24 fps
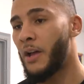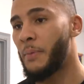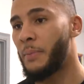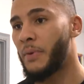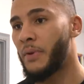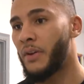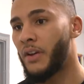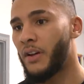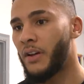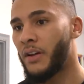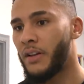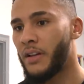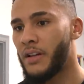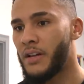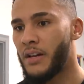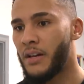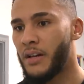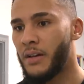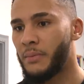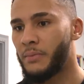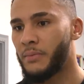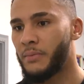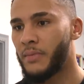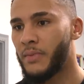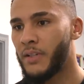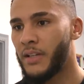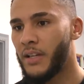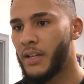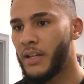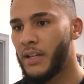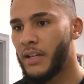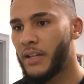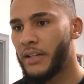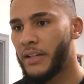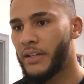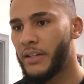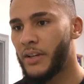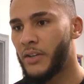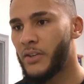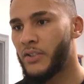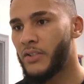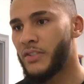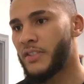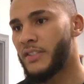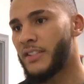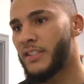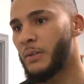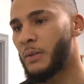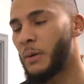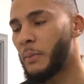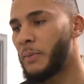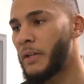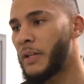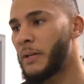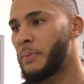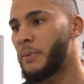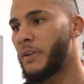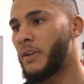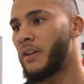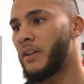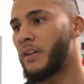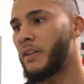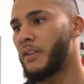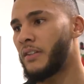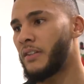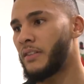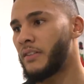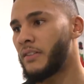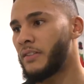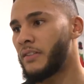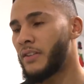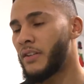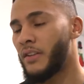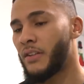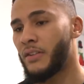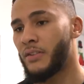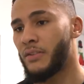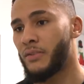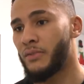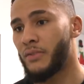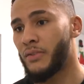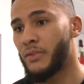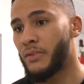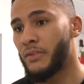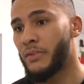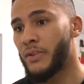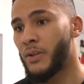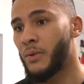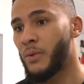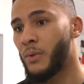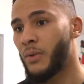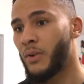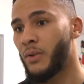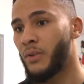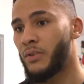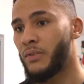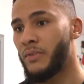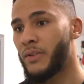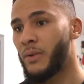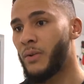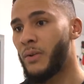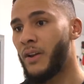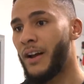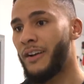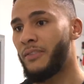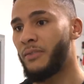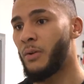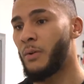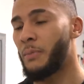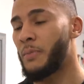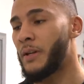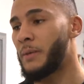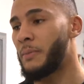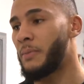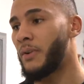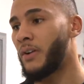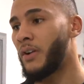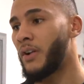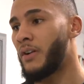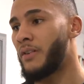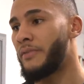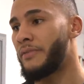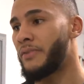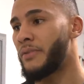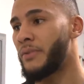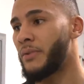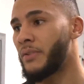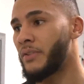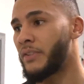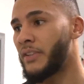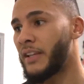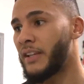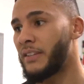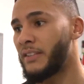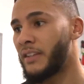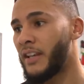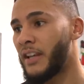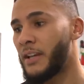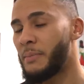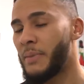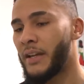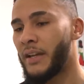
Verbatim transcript: opener. Um, you know, just to see what people are, you know, the, the real world, the real life, what people are going through on a day-to-day -day